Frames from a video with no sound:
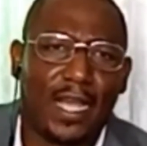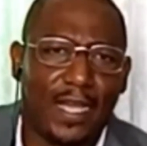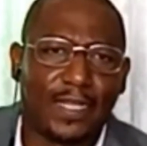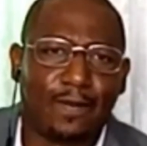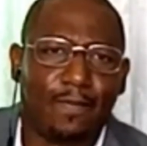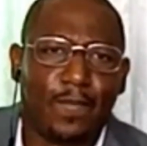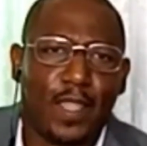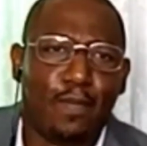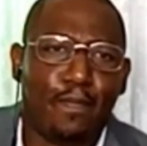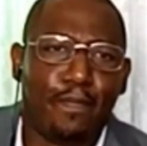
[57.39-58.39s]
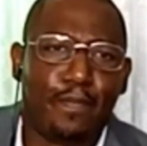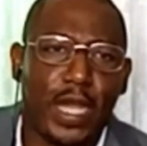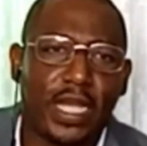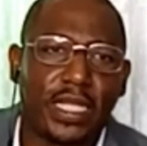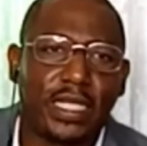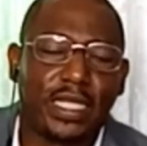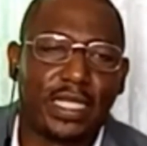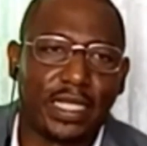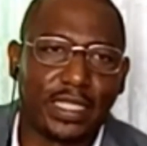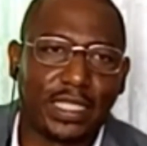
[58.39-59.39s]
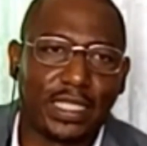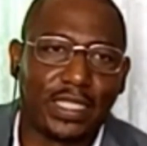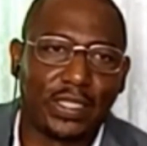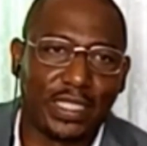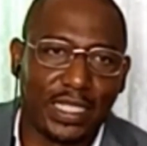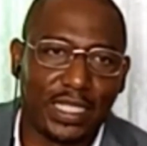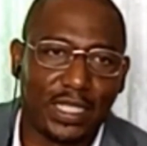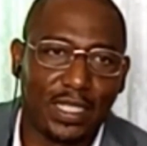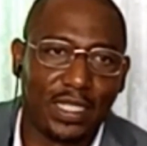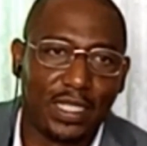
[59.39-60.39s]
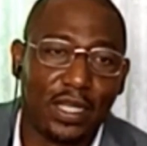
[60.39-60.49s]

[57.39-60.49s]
And my guest today